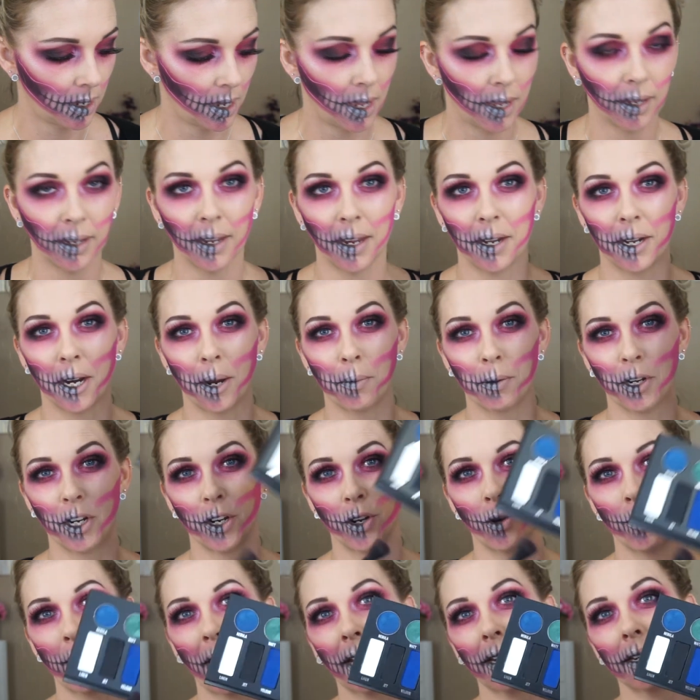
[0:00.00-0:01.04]
Okay, now I'm going to go
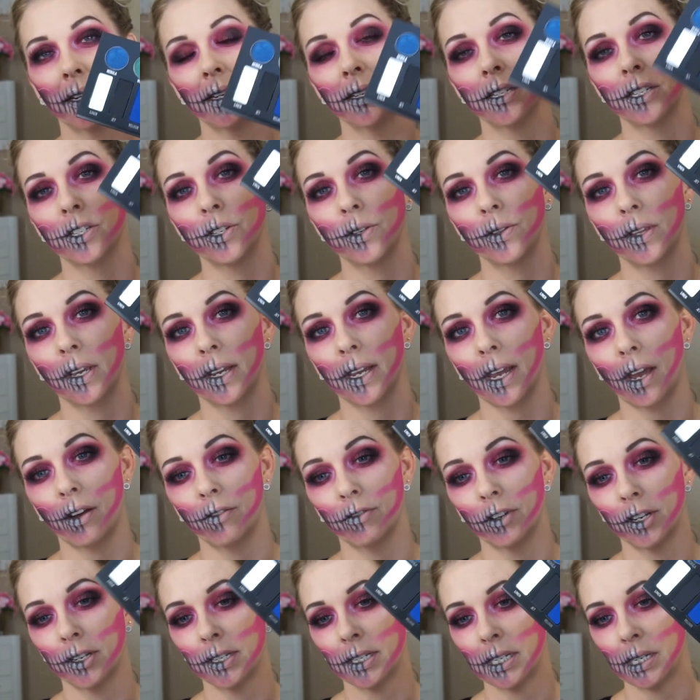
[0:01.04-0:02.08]
back into the Kat
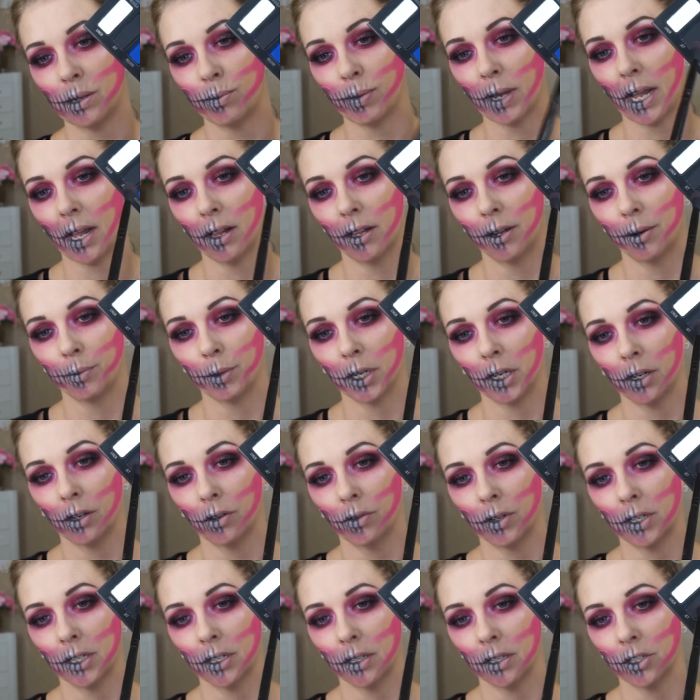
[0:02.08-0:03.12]
Von D palette. I'm going to go
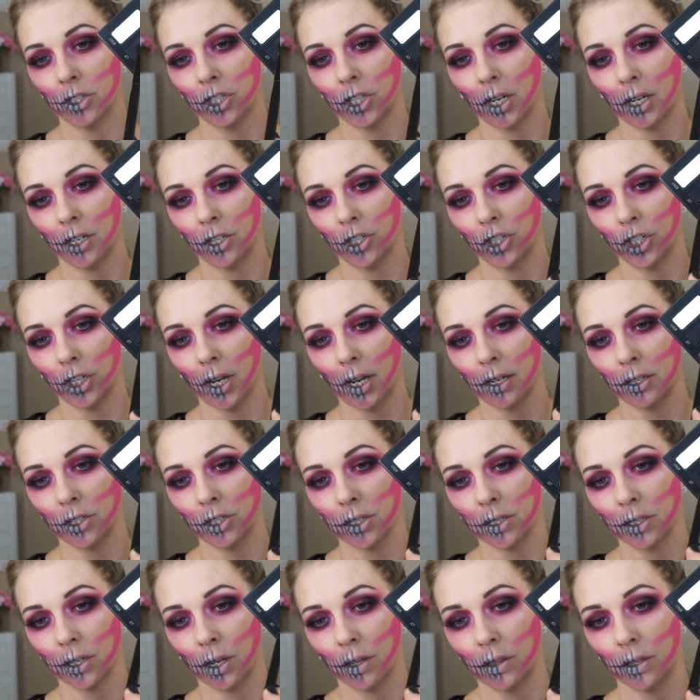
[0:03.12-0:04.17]
into the shade Jet
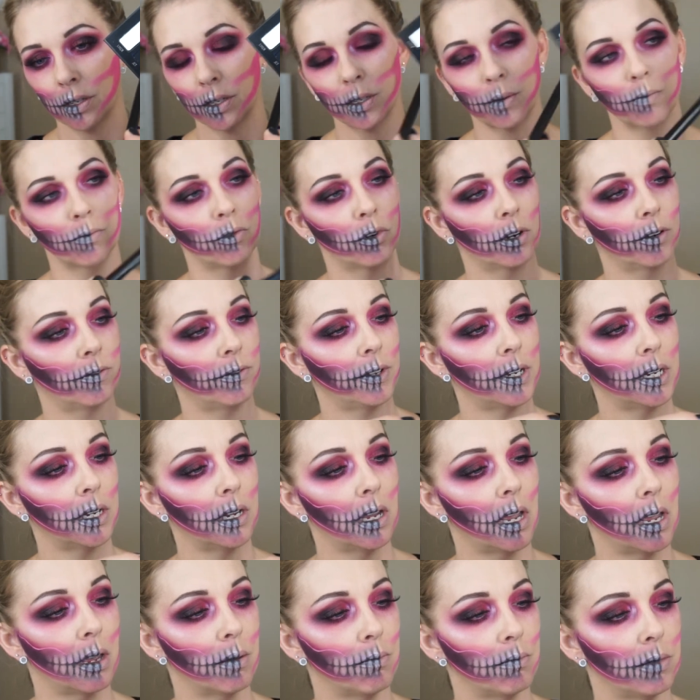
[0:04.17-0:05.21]
just on this Morphe
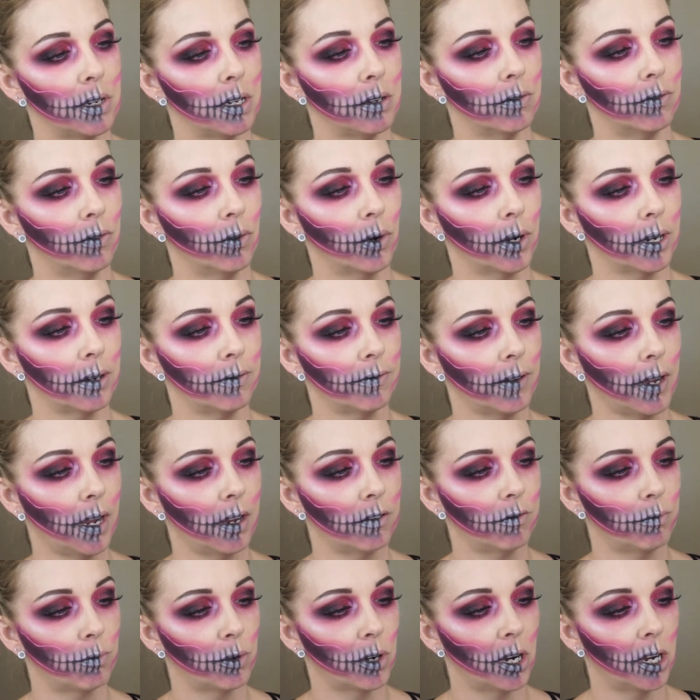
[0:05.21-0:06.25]

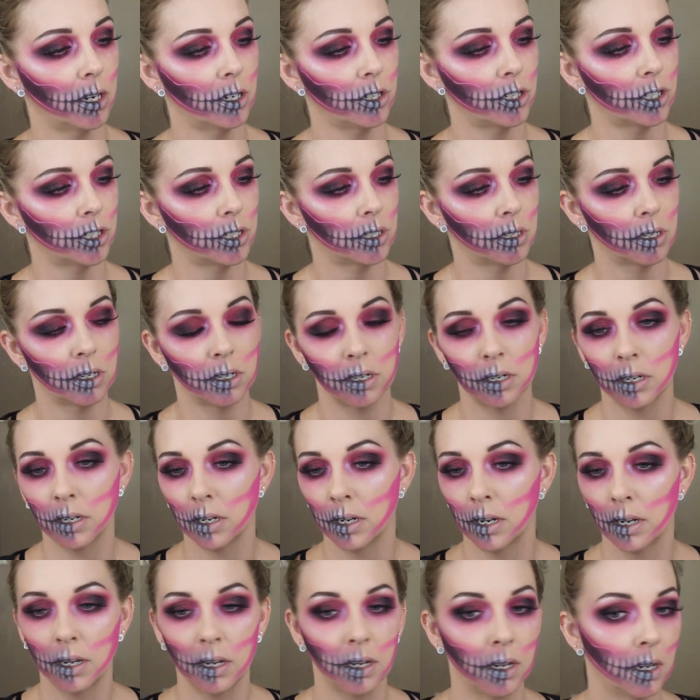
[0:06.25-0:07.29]
MB45 brush,
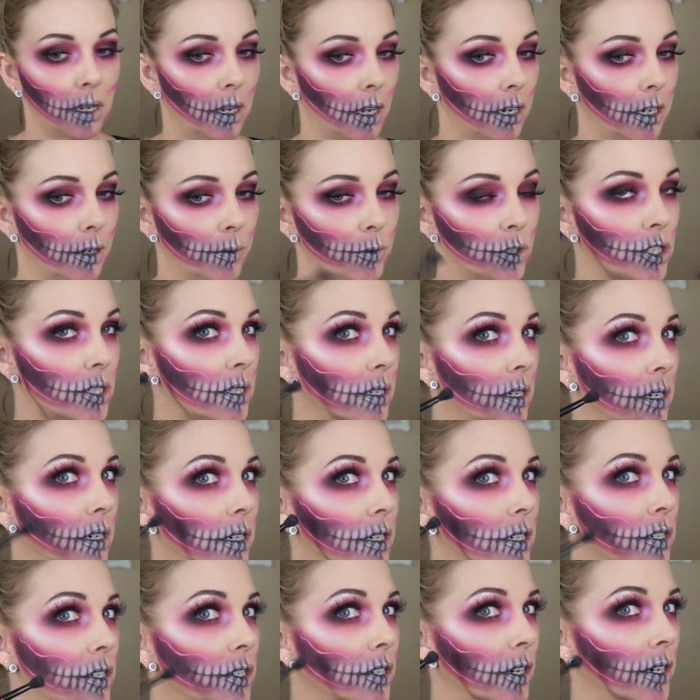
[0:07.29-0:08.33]
and I'm just going to
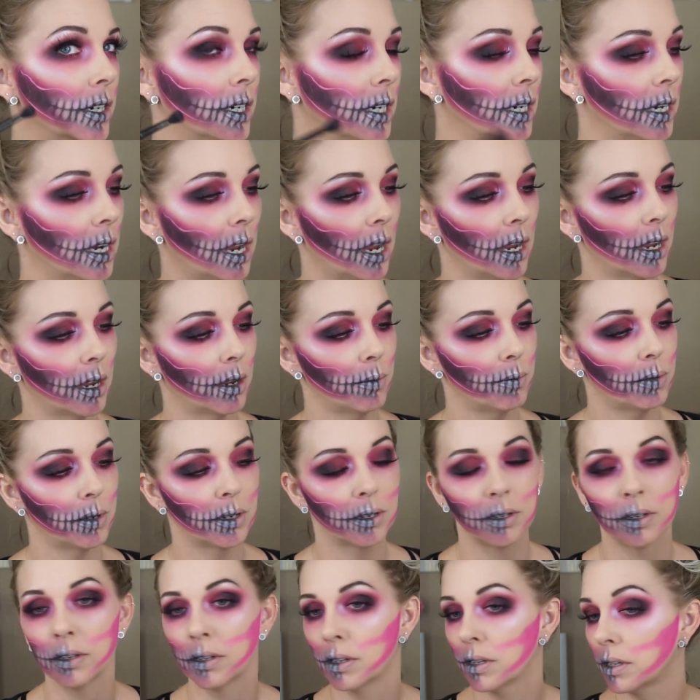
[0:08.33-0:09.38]
darken up
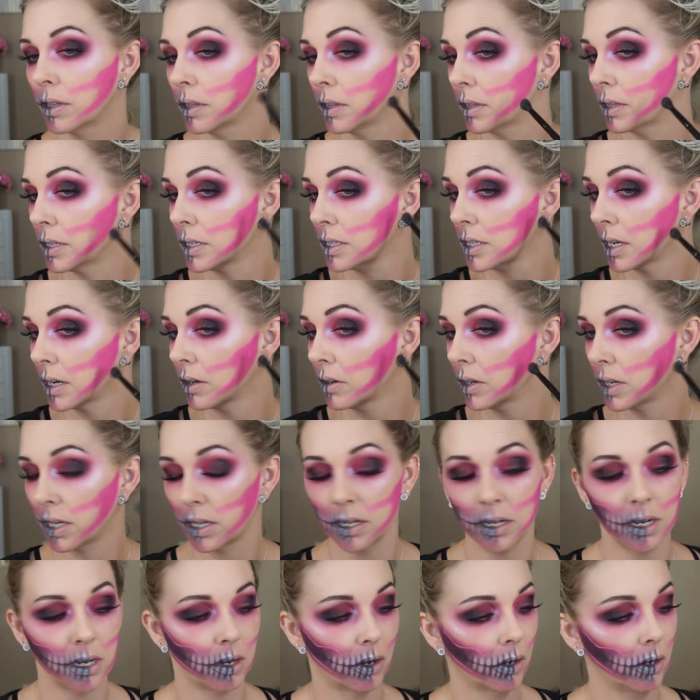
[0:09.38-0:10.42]
this area
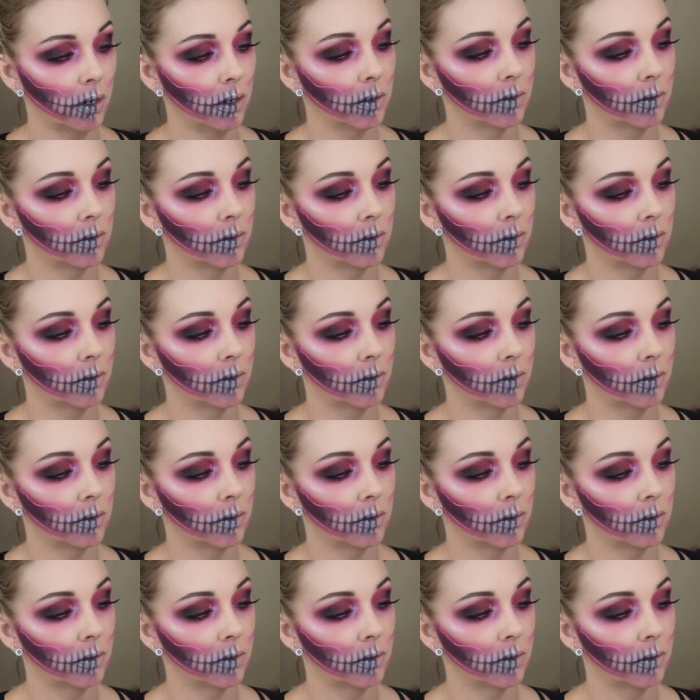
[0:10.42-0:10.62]
here.